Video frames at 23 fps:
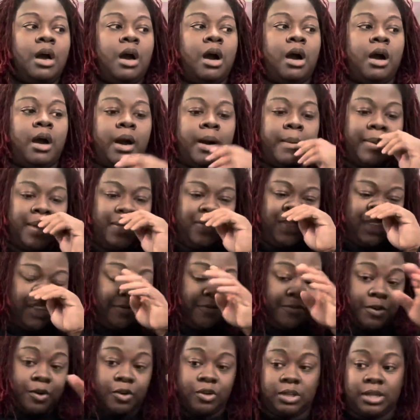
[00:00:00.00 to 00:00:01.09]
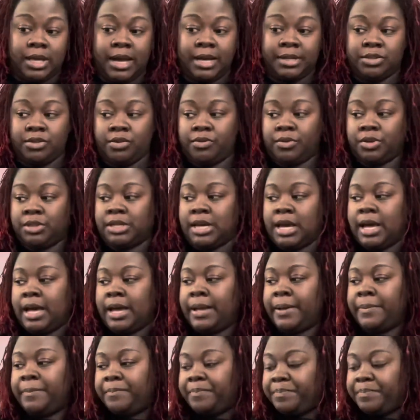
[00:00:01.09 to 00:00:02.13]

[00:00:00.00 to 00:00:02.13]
and then fertilize over time.